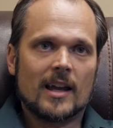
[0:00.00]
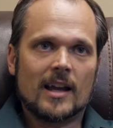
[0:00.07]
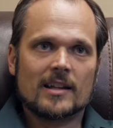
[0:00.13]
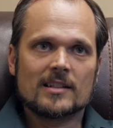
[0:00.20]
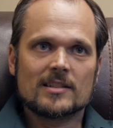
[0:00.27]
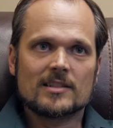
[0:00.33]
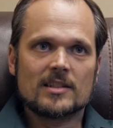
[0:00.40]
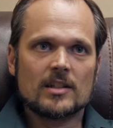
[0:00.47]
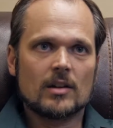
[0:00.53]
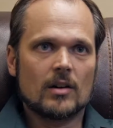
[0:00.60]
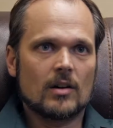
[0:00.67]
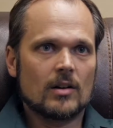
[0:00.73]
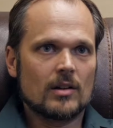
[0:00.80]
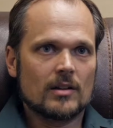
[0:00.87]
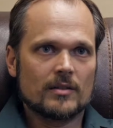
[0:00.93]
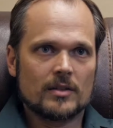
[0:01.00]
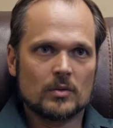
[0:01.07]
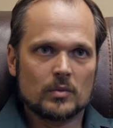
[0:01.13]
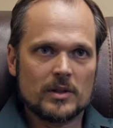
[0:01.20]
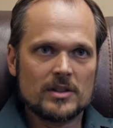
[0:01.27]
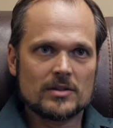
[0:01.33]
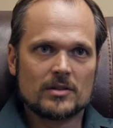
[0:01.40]
and to see all of the
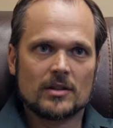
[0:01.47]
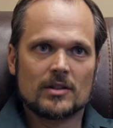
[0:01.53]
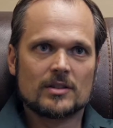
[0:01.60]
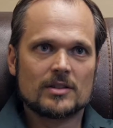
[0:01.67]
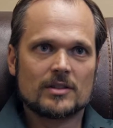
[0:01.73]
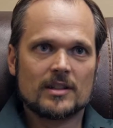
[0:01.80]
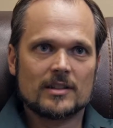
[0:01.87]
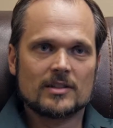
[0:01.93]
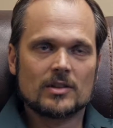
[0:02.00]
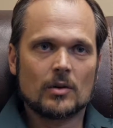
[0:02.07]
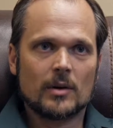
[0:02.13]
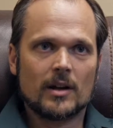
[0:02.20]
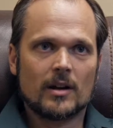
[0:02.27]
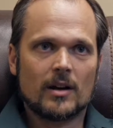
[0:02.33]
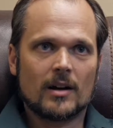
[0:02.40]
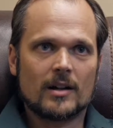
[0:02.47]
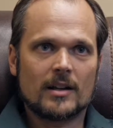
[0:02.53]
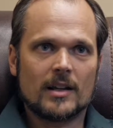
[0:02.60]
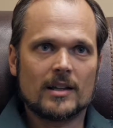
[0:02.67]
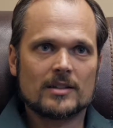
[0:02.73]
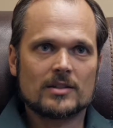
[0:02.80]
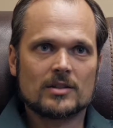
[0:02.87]
research that's going
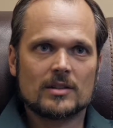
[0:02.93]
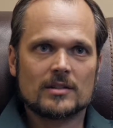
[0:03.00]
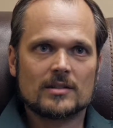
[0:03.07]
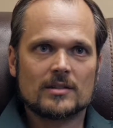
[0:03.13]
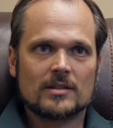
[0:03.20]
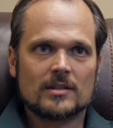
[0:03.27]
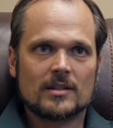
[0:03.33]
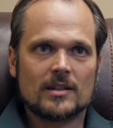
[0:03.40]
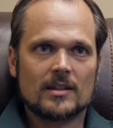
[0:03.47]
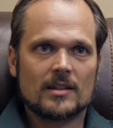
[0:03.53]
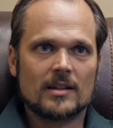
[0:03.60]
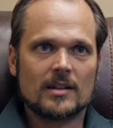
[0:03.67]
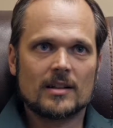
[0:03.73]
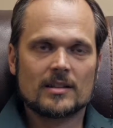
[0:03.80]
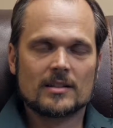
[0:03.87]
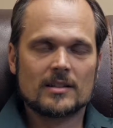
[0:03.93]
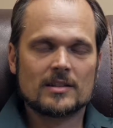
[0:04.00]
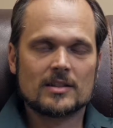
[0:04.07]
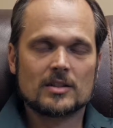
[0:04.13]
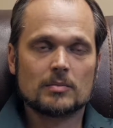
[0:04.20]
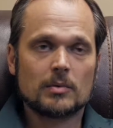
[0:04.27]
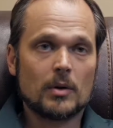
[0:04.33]
on, it's just,
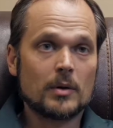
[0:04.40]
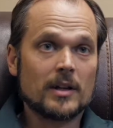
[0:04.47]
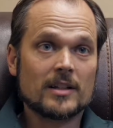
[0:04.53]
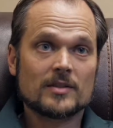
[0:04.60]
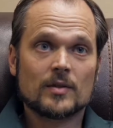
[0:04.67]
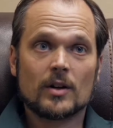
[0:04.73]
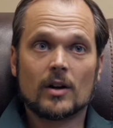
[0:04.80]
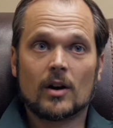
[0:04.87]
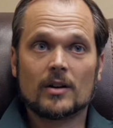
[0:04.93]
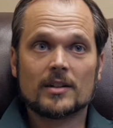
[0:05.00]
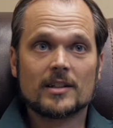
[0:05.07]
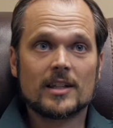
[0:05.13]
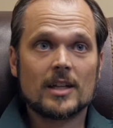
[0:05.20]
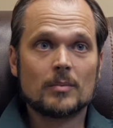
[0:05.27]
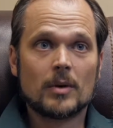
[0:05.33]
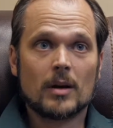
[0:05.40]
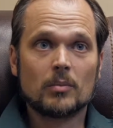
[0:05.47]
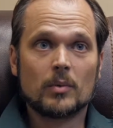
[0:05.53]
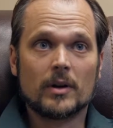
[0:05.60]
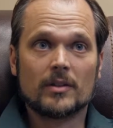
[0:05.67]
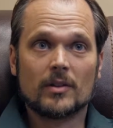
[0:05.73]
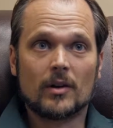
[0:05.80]
it's exploding. It's very hard to keep
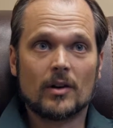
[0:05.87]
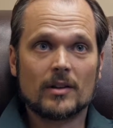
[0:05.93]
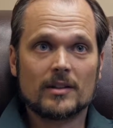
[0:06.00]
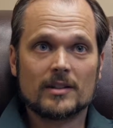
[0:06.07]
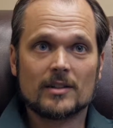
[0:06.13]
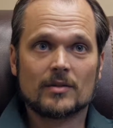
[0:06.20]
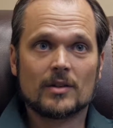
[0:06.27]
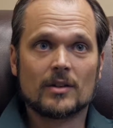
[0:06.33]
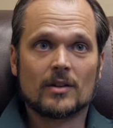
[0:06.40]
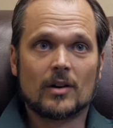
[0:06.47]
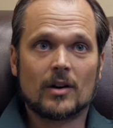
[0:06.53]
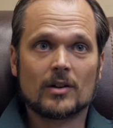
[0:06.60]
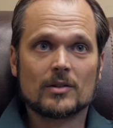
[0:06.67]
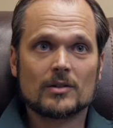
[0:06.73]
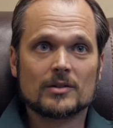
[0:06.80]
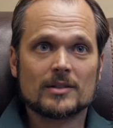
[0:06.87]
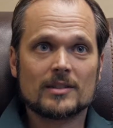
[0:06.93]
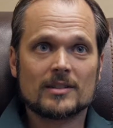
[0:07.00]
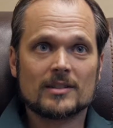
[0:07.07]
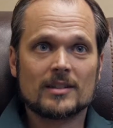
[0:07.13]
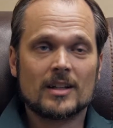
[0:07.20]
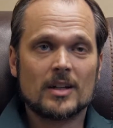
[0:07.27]
up with all the different articles
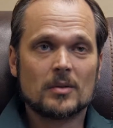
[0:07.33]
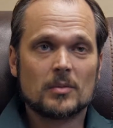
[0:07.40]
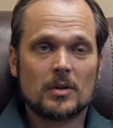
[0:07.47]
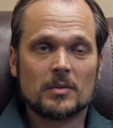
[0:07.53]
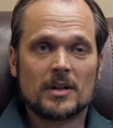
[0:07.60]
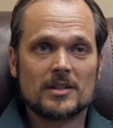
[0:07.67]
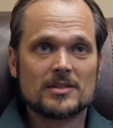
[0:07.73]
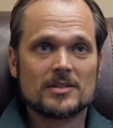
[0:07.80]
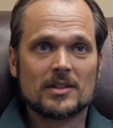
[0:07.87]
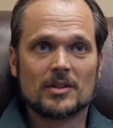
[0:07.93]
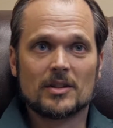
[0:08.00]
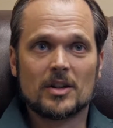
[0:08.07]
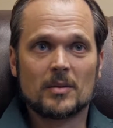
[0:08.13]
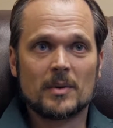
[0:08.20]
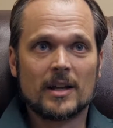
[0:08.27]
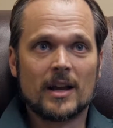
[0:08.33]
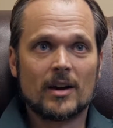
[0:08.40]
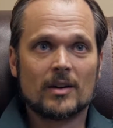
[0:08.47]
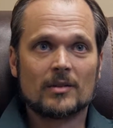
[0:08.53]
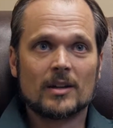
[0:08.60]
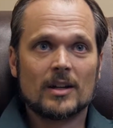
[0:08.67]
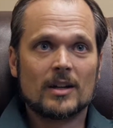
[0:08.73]
and publications that are coming
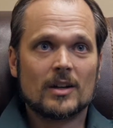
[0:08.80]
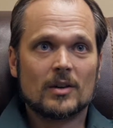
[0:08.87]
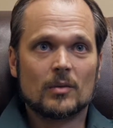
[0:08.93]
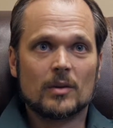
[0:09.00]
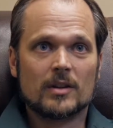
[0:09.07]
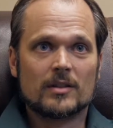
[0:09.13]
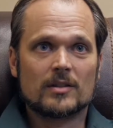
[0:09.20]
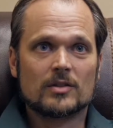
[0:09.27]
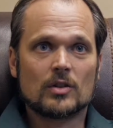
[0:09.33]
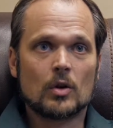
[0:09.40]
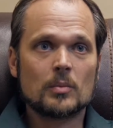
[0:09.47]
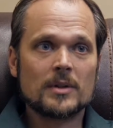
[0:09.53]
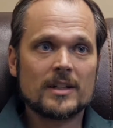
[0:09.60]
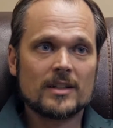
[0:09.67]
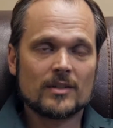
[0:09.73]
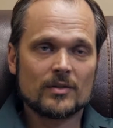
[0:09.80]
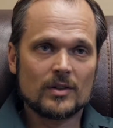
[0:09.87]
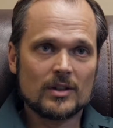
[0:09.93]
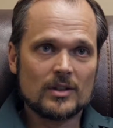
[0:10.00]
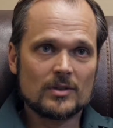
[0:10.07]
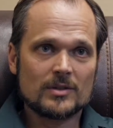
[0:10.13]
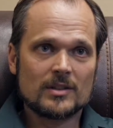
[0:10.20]
out with so many
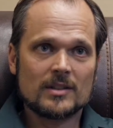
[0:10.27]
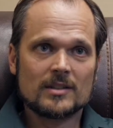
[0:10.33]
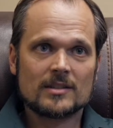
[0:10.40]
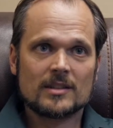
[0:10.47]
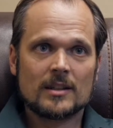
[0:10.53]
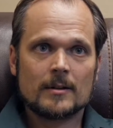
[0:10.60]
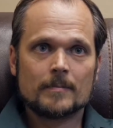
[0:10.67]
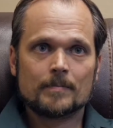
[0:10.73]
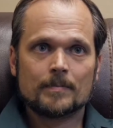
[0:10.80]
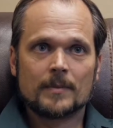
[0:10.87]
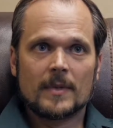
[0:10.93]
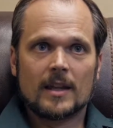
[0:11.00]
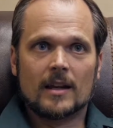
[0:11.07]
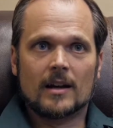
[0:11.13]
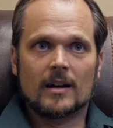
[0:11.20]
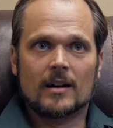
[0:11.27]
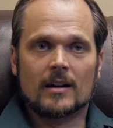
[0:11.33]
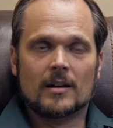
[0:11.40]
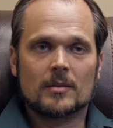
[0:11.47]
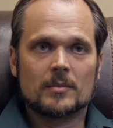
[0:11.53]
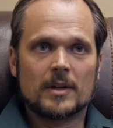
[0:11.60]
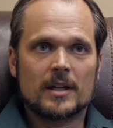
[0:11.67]
different uses,
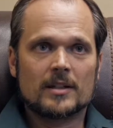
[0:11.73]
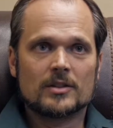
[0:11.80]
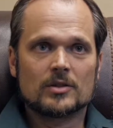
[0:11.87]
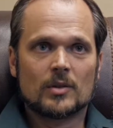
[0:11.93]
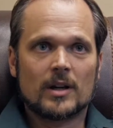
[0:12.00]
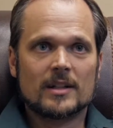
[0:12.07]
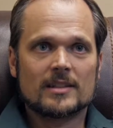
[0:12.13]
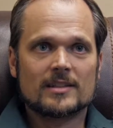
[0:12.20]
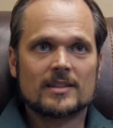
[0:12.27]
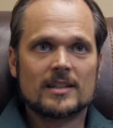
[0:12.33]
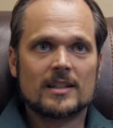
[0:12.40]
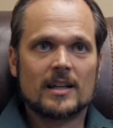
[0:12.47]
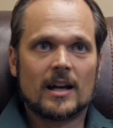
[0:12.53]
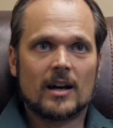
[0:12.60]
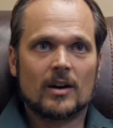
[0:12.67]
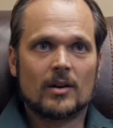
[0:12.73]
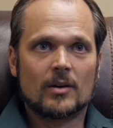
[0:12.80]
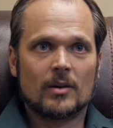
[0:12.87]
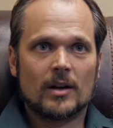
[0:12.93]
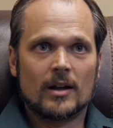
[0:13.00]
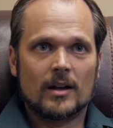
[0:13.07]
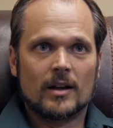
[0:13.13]
and trying to see
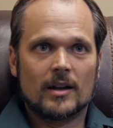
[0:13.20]
how